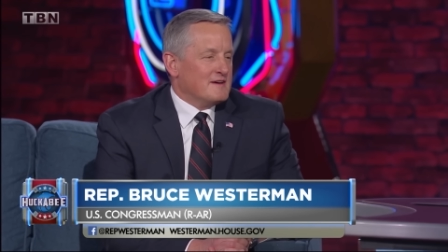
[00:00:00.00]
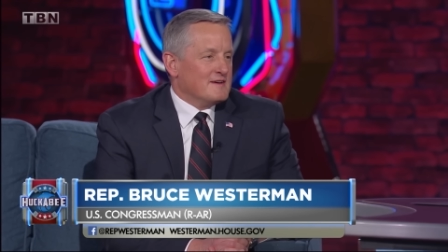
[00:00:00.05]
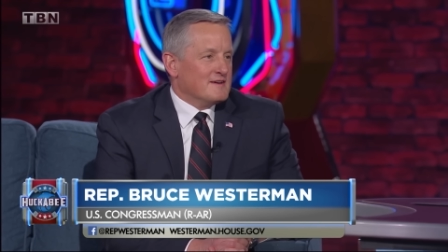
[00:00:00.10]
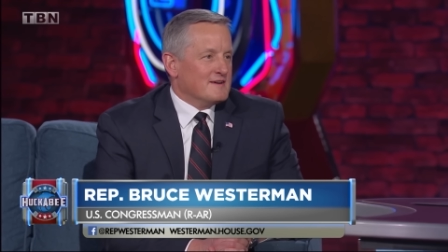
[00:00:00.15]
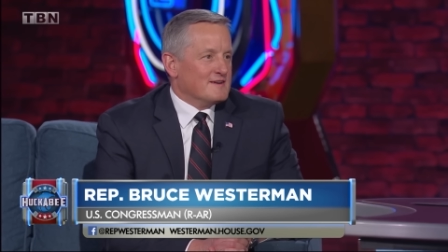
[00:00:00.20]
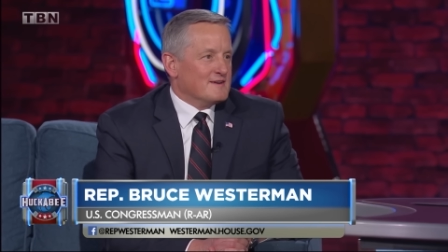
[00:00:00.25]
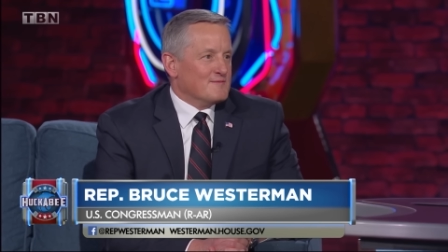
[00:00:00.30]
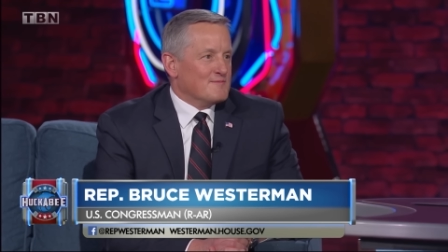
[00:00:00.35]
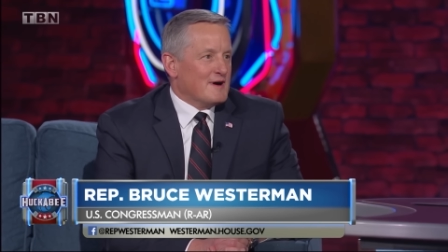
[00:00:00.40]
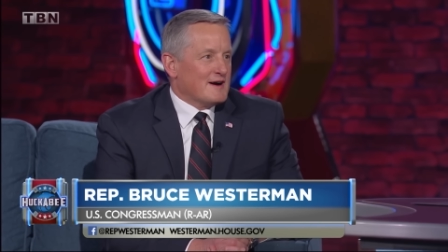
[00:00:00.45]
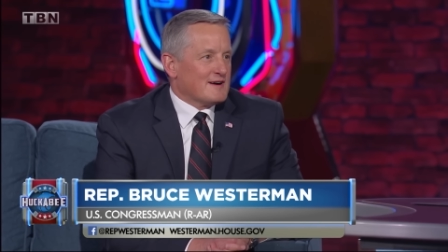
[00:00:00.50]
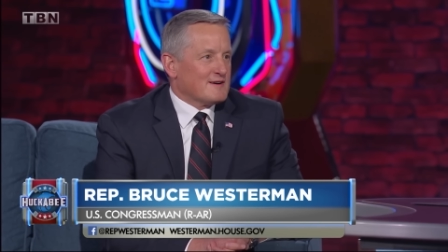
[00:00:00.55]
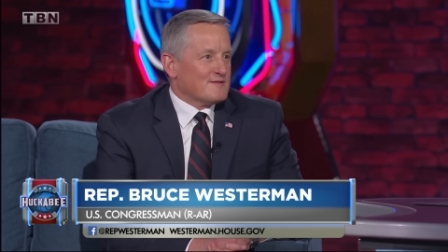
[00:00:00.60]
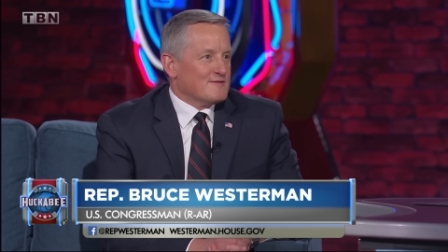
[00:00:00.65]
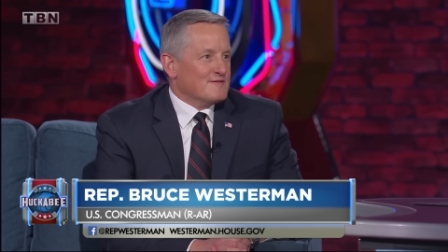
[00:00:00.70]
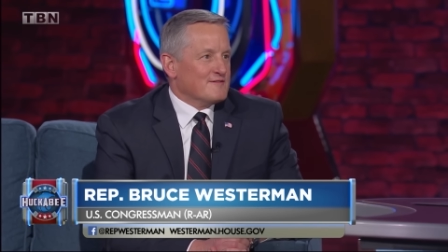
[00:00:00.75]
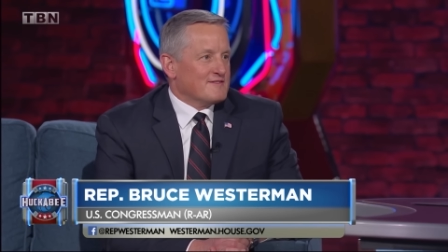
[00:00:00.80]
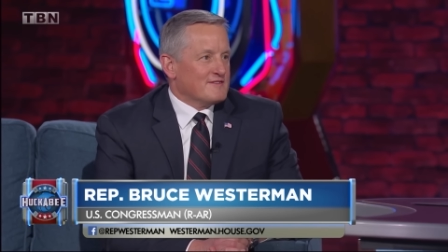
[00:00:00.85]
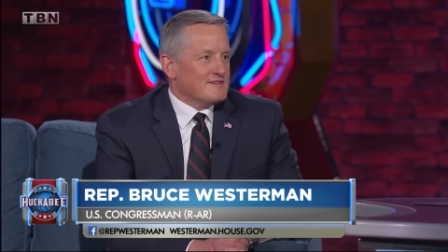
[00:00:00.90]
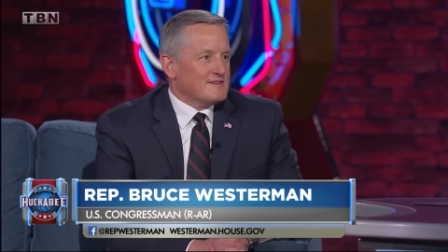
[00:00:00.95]

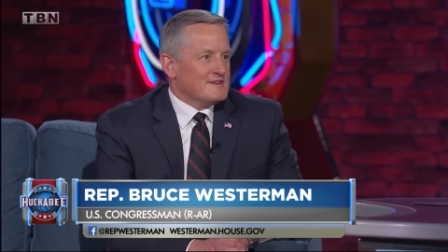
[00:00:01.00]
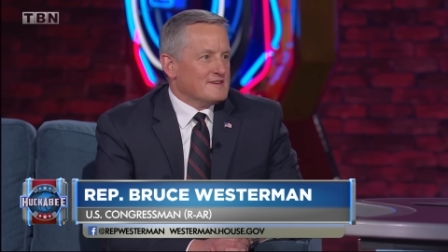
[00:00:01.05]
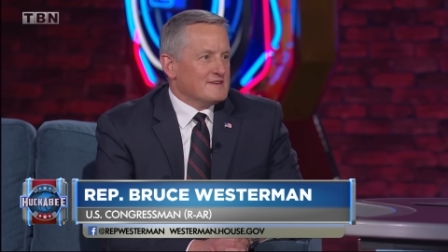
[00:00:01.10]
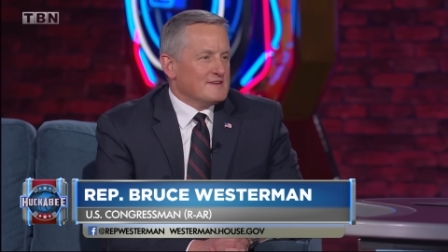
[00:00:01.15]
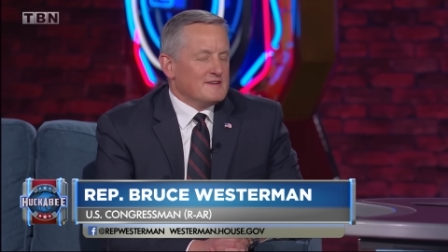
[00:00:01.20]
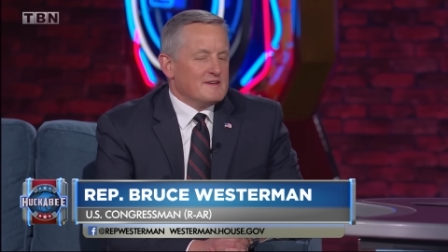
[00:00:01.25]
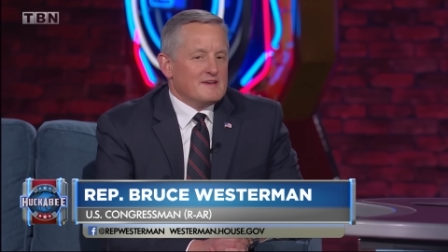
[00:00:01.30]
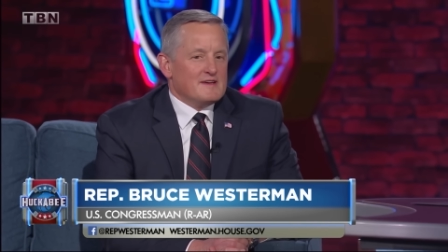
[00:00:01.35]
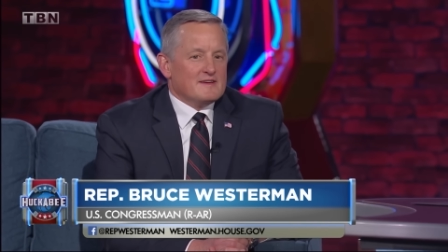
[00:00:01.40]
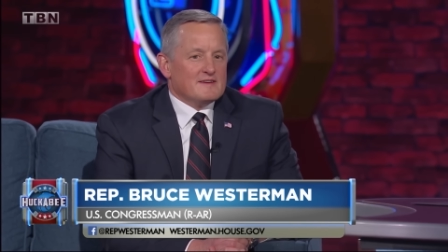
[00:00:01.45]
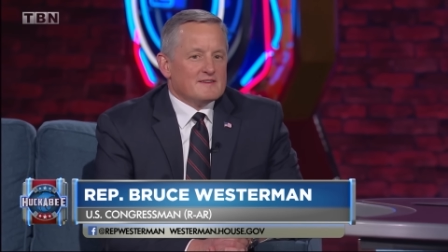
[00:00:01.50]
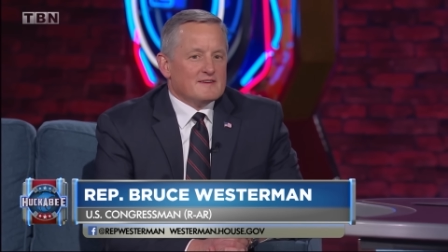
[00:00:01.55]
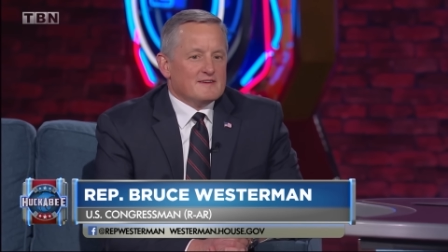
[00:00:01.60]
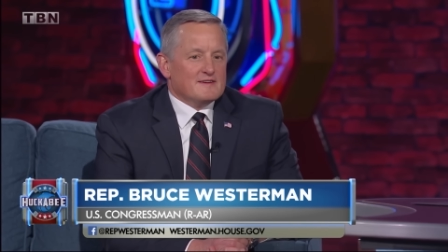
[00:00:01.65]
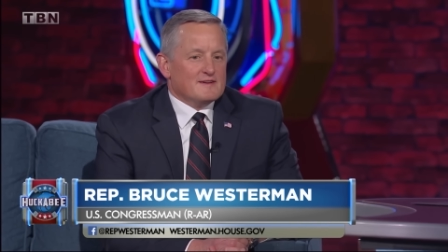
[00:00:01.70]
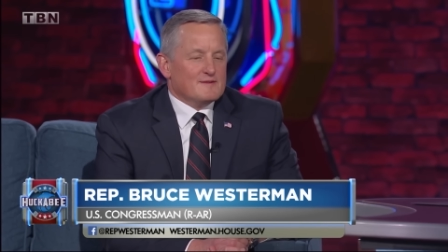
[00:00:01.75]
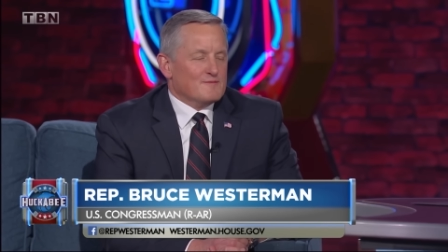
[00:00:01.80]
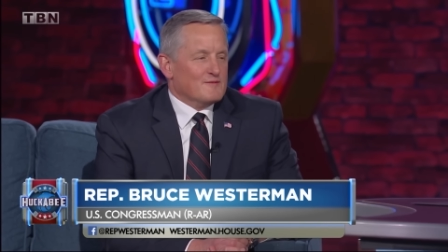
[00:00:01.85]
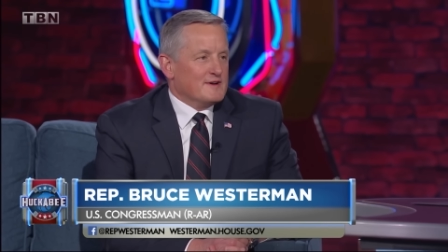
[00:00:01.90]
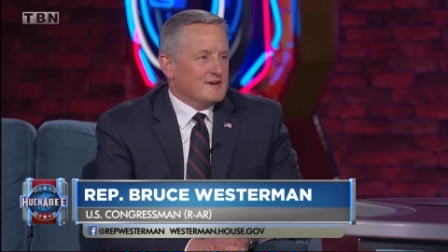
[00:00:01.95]
migrants in,
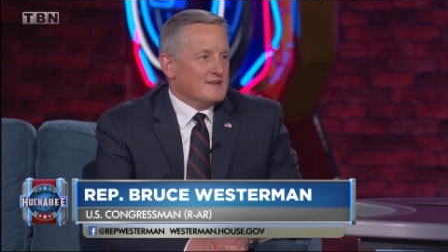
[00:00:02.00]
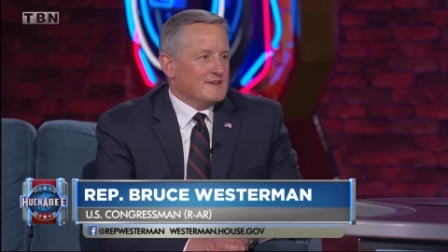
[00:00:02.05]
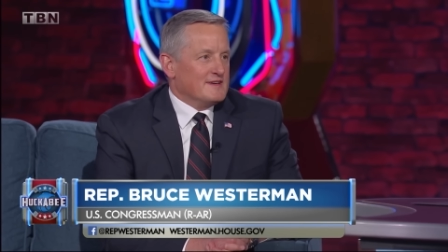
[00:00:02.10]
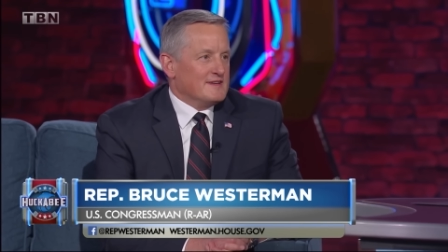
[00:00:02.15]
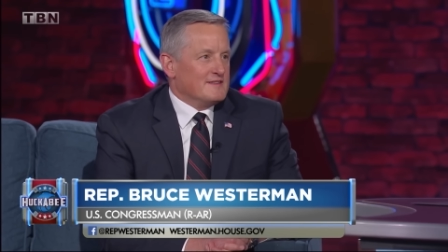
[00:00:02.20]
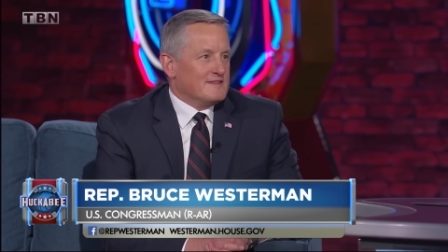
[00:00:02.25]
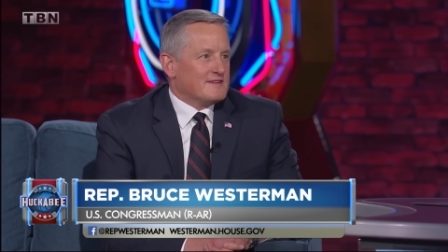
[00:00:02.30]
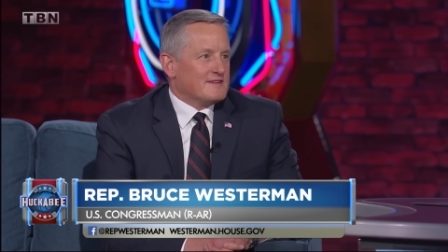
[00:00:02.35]
and we need